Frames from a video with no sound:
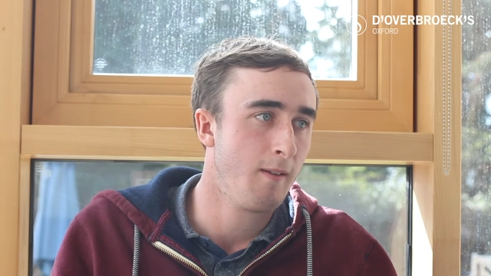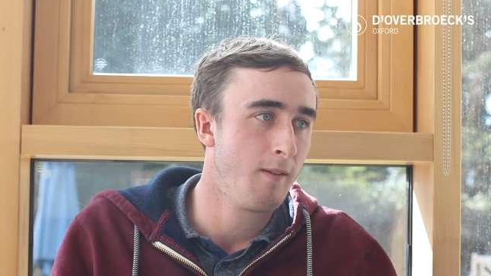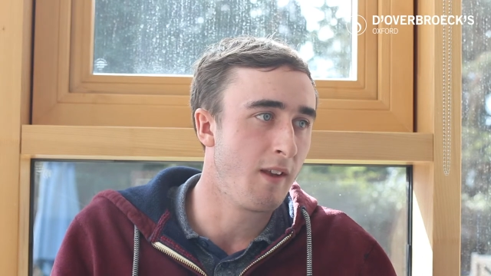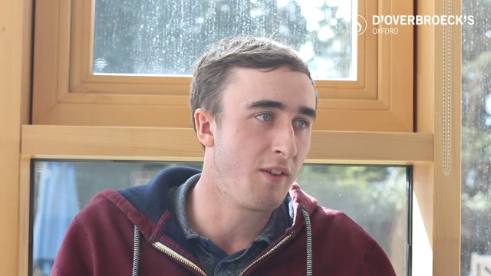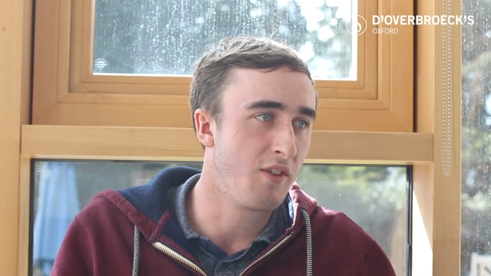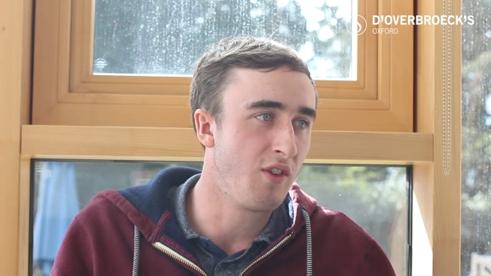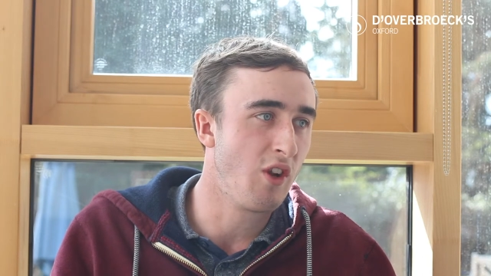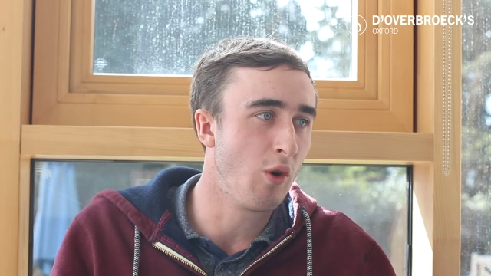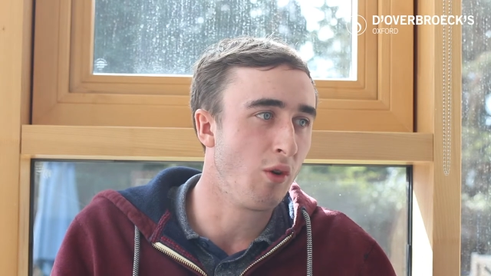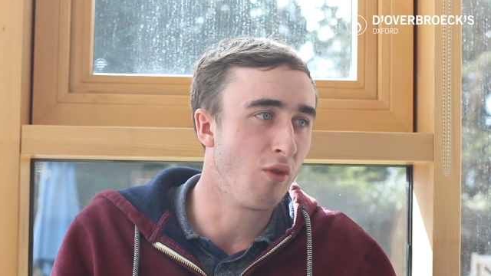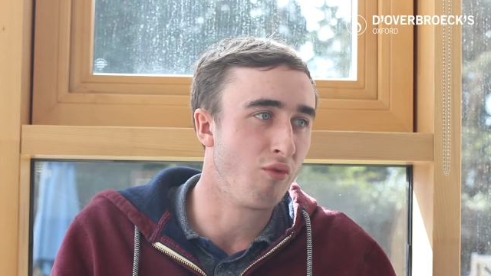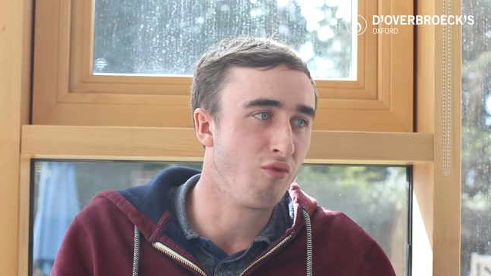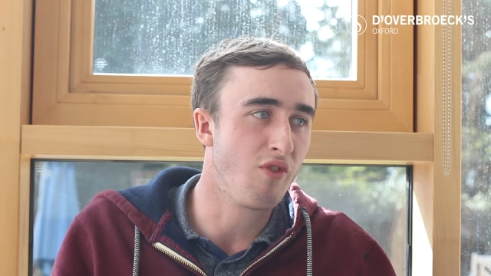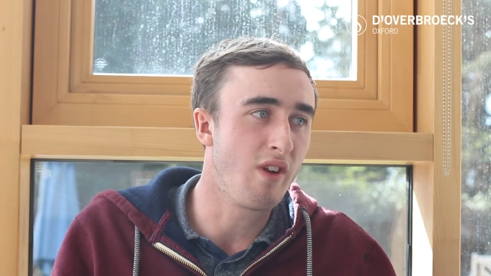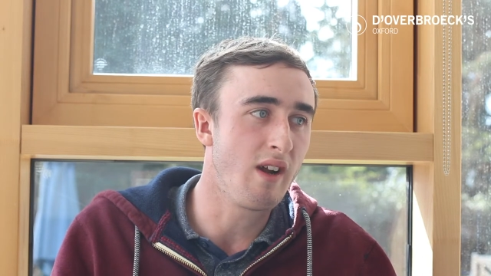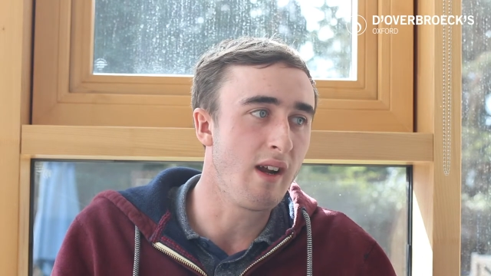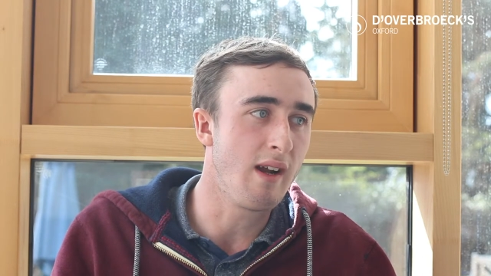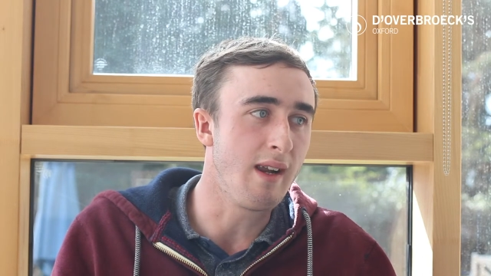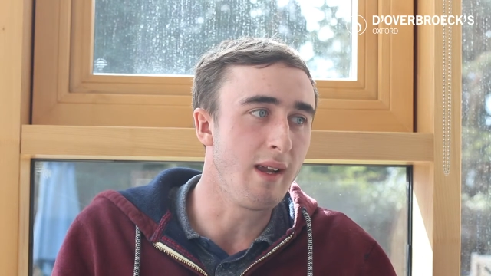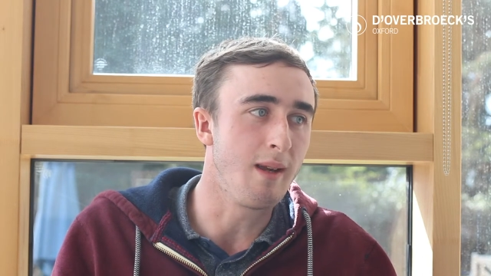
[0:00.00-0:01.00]
there's no one
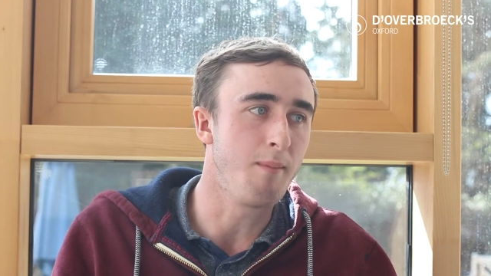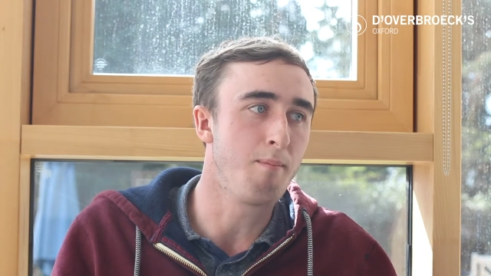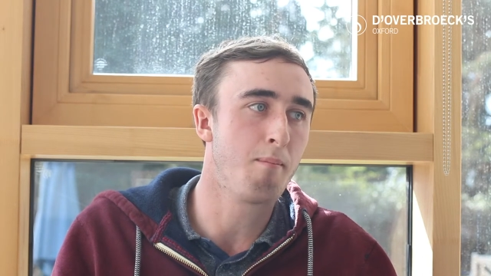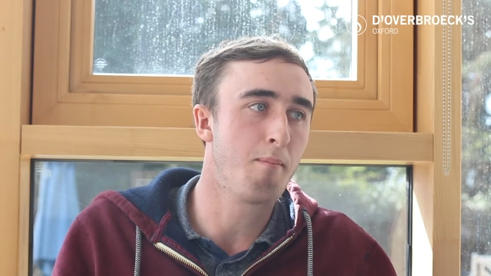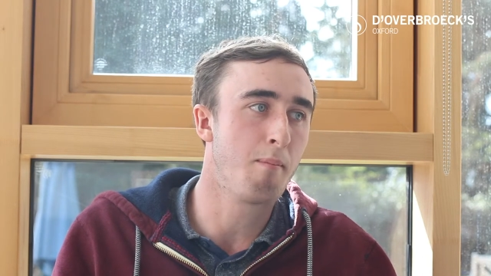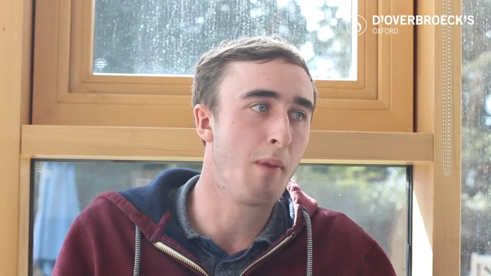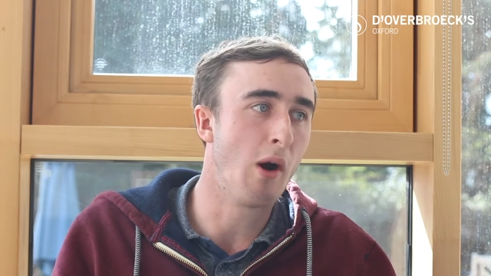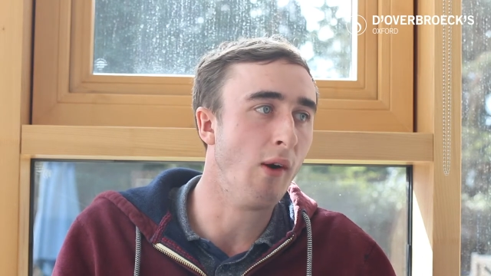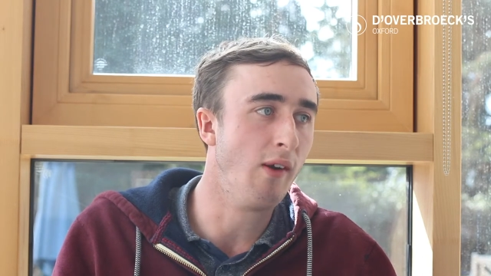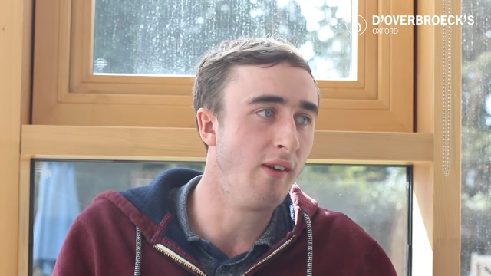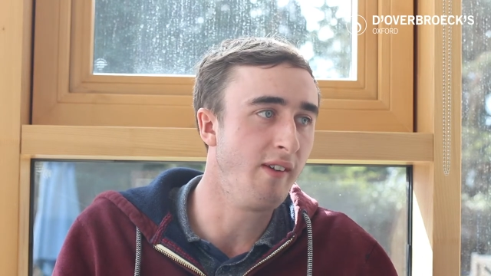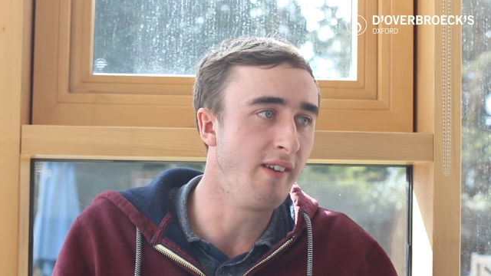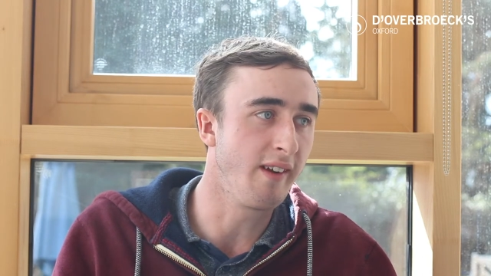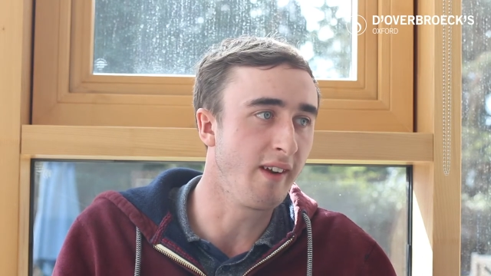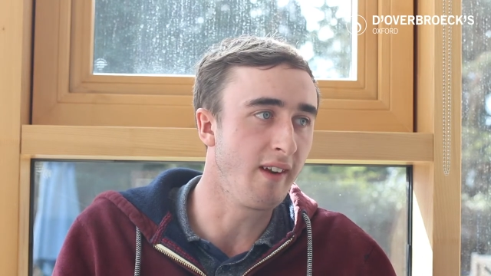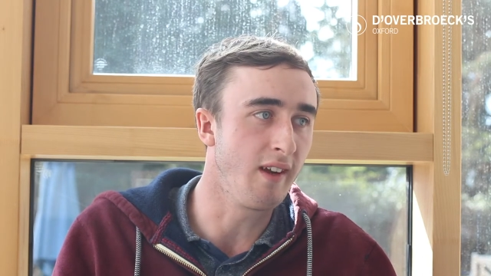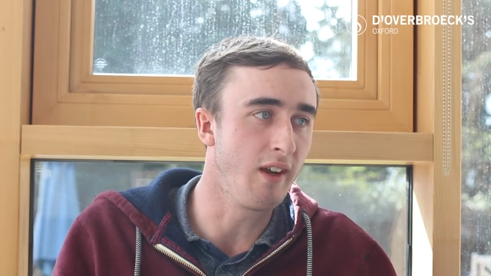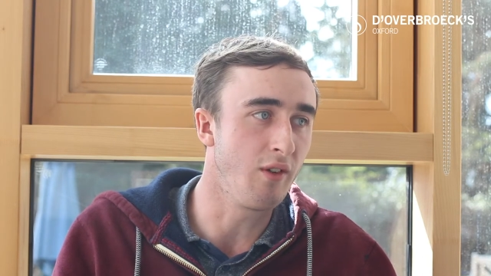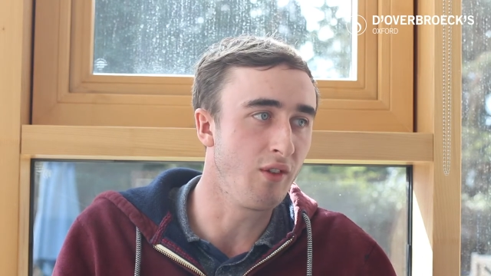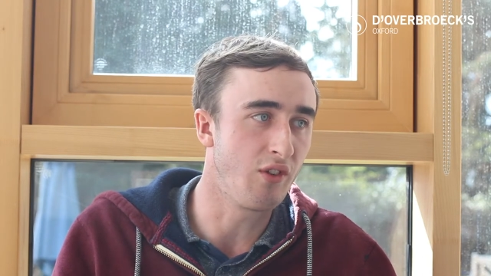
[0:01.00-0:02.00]
really
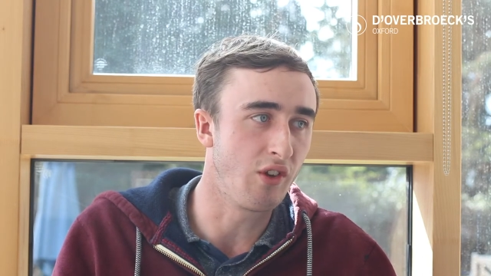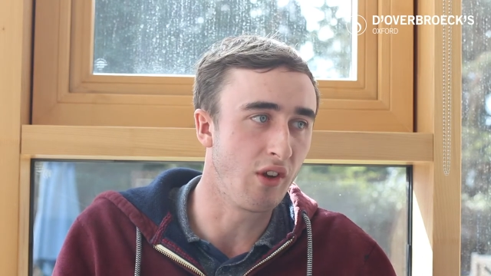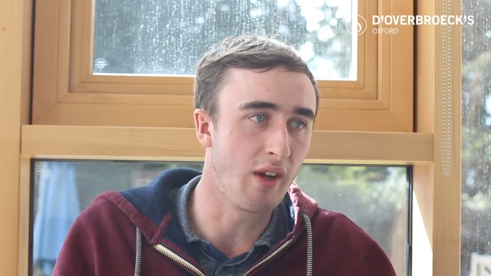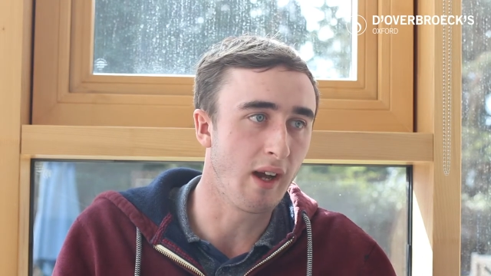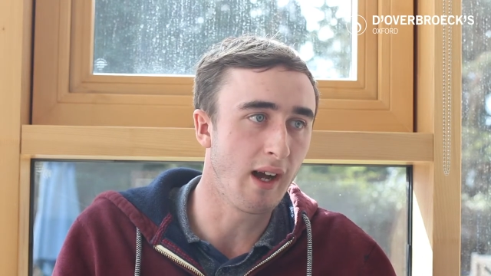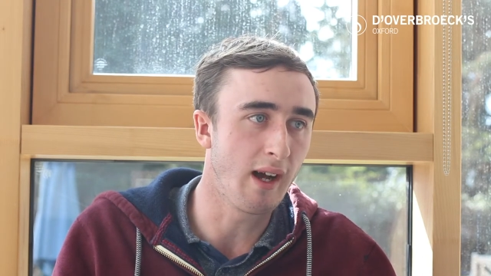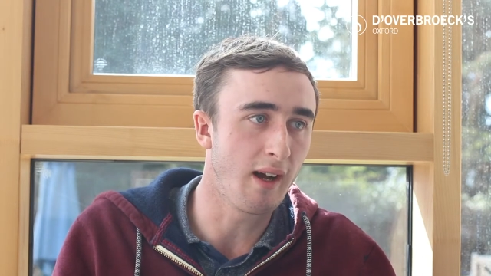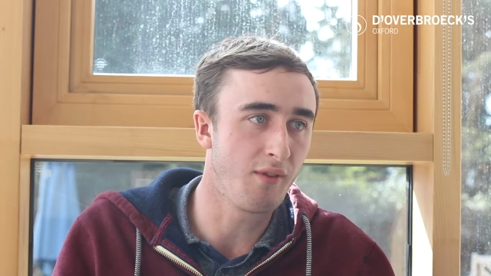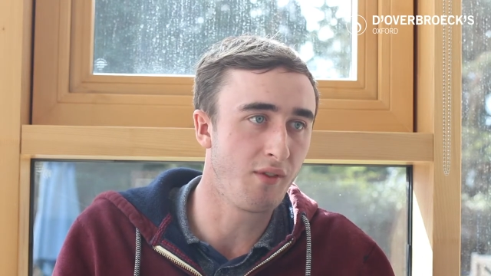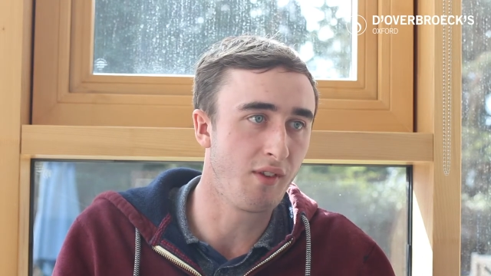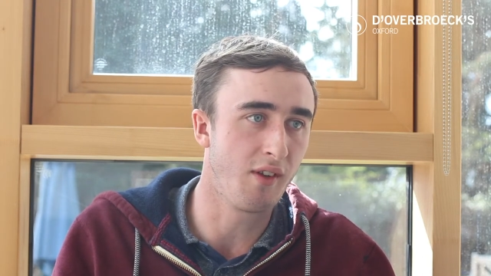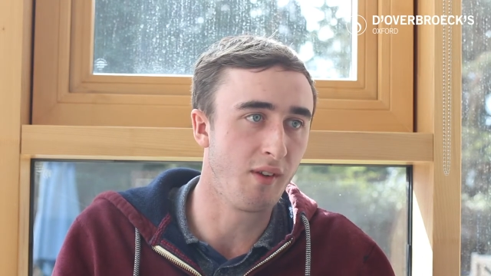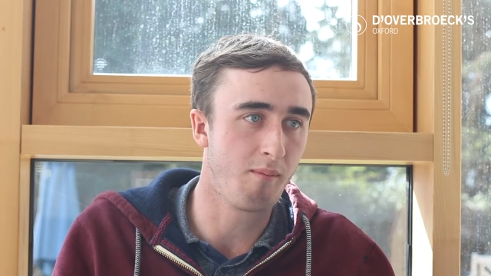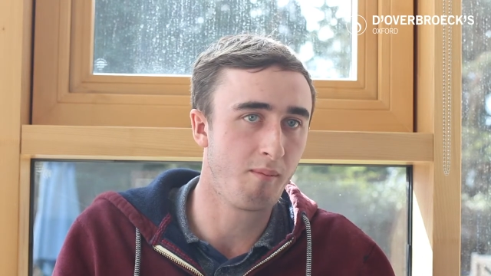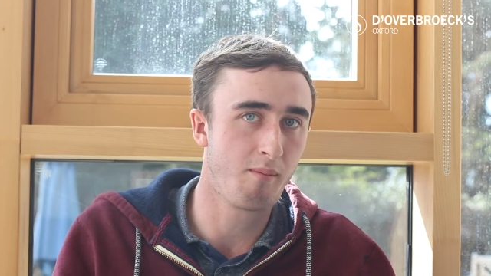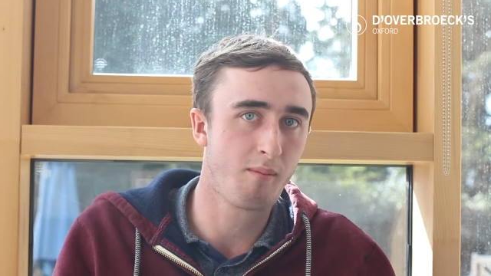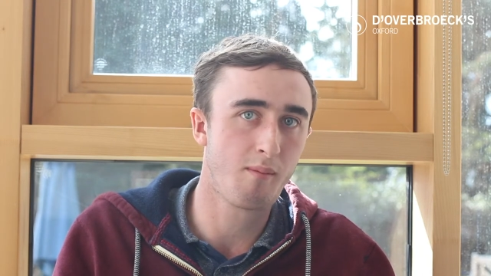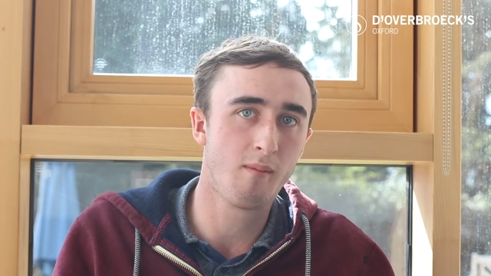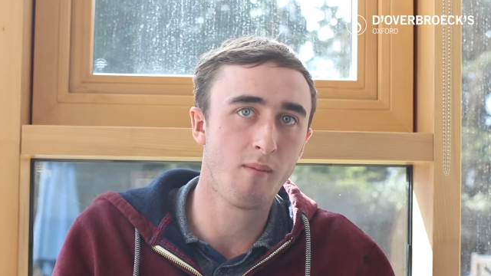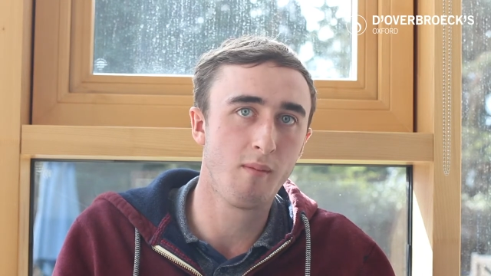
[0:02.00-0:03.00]
pushing you, so it
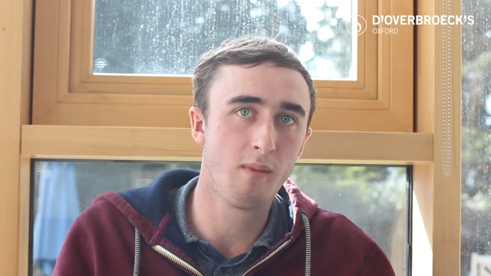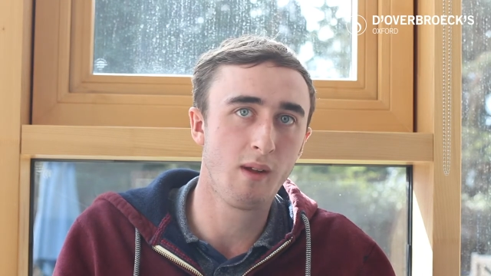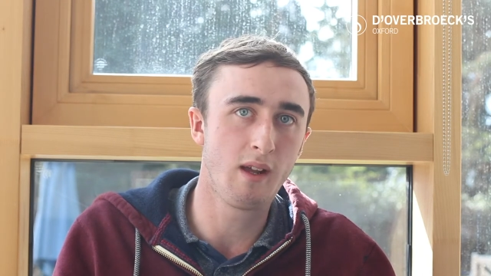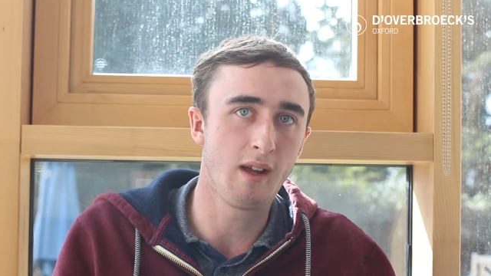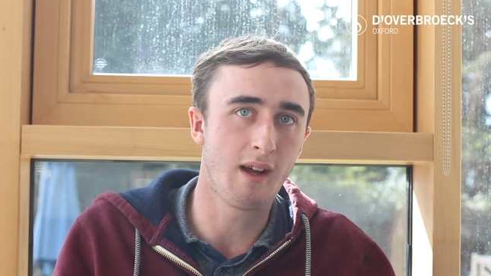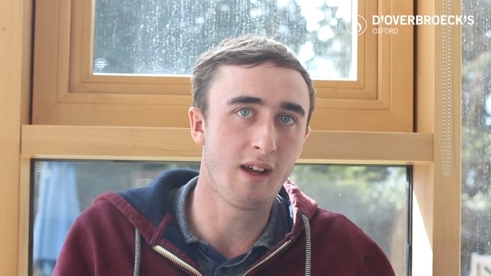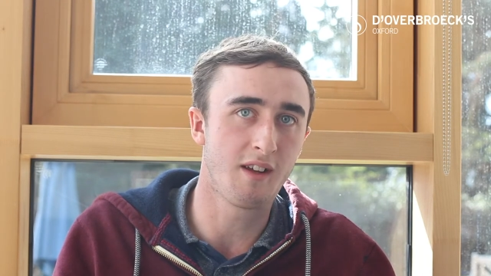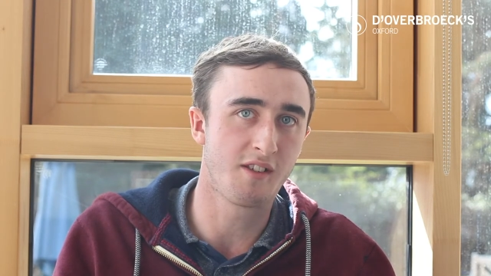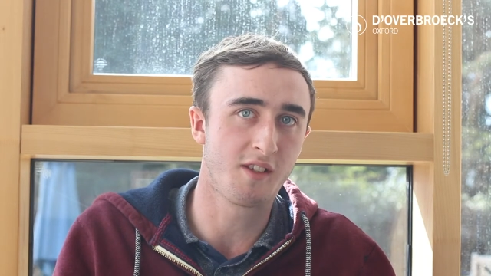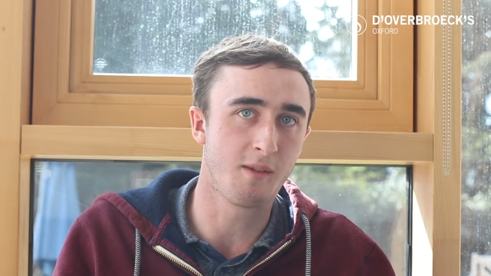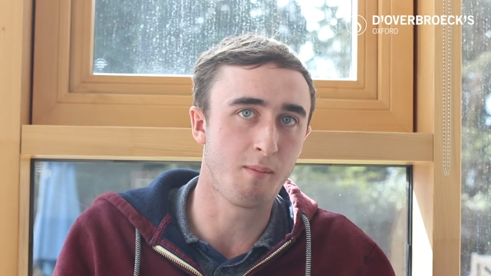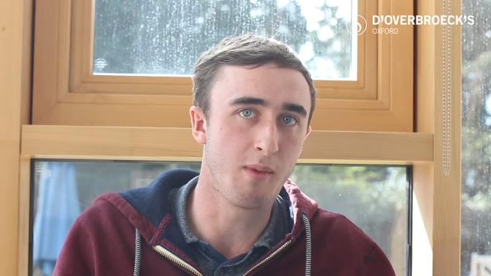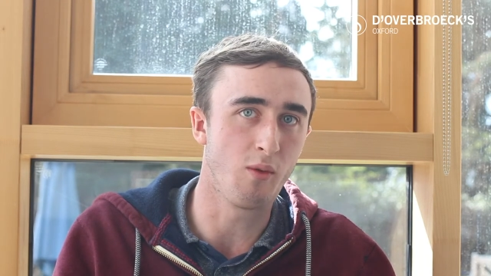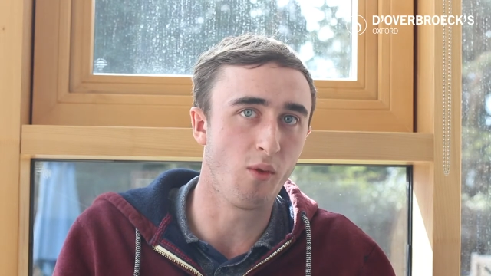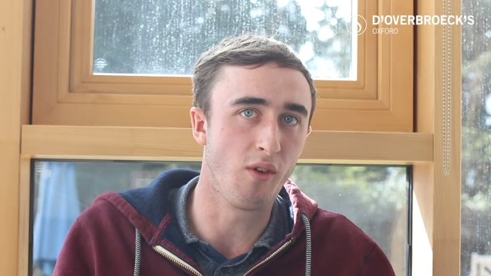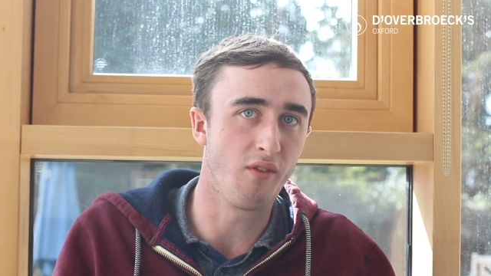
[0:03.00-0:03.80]
has to be